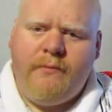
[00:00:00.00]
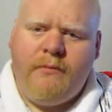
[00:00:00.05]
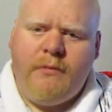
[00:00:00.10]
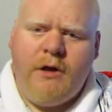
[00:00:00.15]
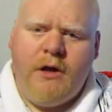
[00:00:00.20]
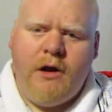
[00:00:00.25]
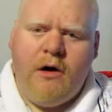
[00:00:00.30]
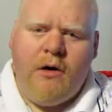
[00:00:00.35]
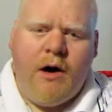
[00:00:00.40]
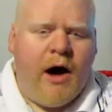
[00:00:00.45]

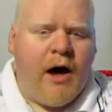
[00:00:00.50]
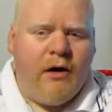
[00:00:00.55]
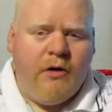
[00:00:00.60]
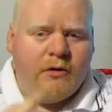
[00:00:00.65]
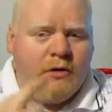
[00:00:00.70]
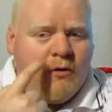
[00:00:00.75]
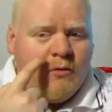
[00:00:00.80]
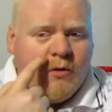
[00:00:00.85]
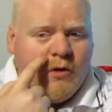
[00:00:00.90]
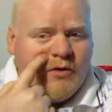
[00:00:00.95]
you know, I don't
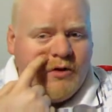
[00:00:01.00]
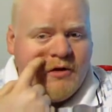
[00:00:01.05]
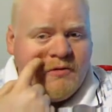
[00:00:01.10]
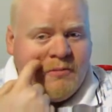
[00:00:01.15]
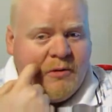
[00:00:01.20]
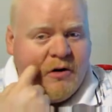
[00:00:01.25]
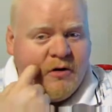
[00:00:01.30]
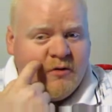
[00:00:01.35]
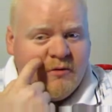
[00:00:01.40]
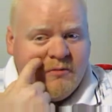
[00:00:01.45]
know where this
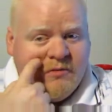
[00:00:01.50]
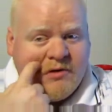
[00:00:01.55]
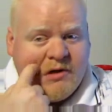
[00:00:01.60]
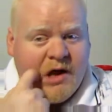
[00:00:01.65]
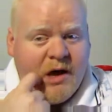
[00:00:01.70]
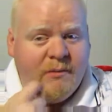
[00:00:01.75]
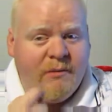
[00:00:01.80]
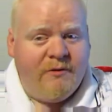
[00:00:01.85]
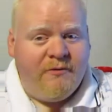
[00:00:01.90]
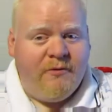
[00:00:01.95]
person was
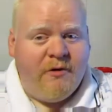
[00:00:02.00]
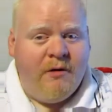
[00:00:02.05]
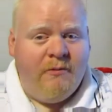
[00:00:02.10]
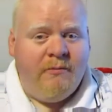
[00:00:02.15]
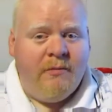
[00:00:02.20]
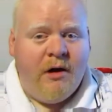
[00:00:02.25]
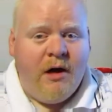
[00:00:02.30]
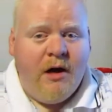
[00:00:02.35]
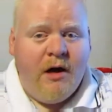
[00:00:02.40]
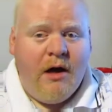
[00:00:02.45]
coming from.
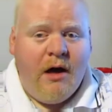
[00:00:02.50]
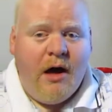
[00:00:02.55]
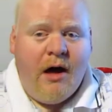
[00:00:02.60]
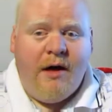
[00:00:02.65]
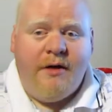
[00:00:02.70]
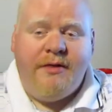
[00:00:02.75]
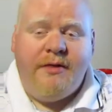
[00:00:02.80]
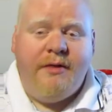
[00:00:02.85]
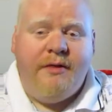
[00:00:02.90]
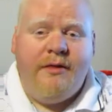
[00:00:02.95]

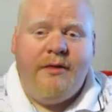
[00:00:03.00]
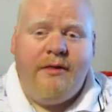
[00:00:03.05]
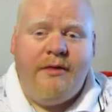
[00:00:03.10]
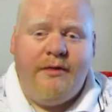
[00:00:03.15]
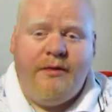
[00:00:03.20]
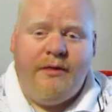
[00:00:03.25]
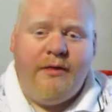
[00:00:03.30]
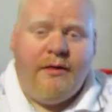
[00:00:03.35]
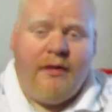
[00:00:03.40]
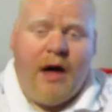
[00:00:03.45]

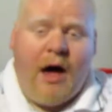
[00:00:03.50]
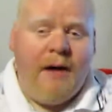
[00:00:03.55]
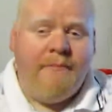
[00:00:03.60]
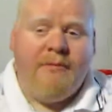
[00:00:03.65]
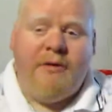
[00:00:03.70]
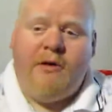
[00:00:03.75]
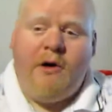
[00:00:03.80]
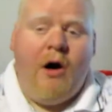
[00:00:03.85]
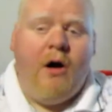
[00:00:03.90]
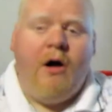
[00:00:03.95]
I'm
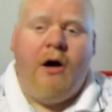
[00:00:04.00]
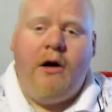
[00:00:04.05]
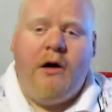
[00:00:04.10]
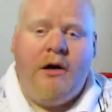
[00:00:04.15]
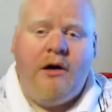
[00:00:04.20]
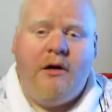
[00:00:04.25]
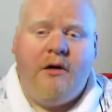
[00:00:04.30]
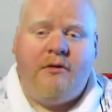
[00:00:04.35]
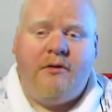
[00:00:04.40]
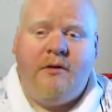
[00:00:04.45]
sorry,
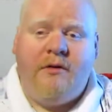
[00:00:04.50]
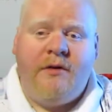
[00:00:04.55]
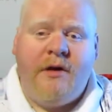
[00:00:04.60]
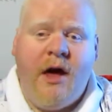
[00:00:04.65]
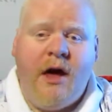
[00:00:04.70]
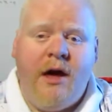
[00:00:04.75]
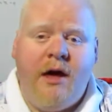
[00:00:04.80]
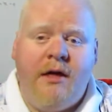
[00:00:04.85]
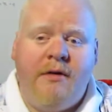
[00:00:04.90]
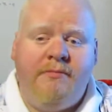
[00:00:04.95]
you know, to
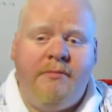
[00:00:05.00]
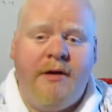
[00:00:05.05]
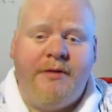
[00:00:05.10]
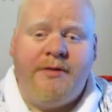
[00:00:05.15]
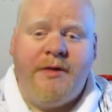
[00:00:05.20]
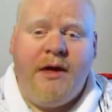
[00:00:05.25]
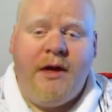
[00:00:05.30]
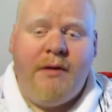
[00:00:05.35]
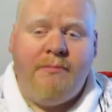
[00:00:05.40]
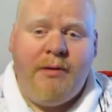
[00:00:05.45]
say it, but
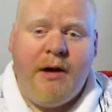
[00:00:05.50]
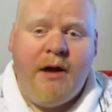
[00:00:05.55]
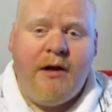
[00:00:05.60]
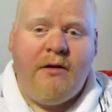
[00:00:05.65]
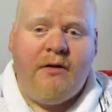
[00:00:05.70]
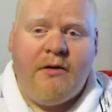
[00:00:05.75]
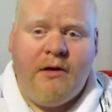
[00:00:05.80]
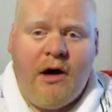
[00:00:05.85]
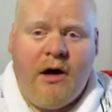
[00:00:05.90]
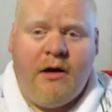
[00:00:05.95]
the
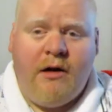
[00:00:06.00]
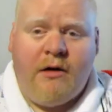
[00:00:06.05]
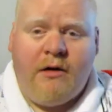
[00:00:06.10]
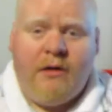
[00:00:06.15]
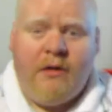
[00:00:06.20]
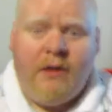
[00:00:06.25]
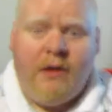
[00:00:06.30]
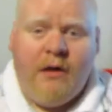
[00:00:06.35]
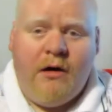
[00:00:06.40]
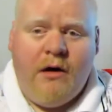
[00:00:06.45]
Panasonic
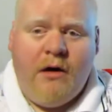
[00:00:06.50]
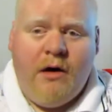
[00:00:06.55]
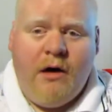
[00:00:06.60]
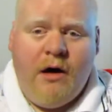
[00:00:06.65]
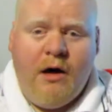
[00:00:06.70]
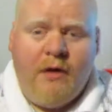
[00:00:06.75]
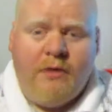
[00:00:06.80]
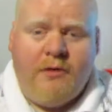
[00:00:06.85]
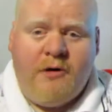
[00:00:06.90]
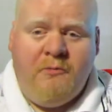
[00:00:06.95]

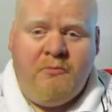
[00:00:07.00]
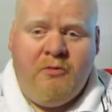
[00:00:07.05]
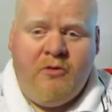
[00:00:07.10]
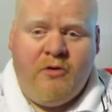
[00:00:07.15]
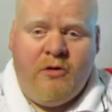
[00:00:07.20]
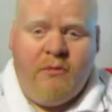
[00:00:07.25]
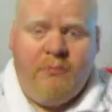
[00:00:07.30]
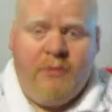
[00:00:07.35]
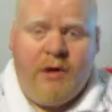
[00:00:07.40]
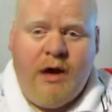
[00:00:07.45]
super
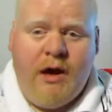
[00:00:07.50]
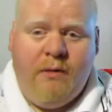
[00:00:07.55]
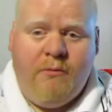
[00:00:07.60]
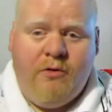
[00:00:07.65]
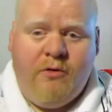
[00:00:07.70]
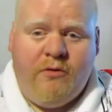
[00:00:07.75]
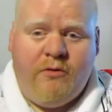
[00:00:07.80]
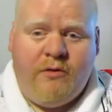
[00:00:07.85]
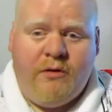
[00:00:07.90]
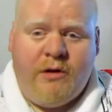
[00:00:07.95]
zoom cameras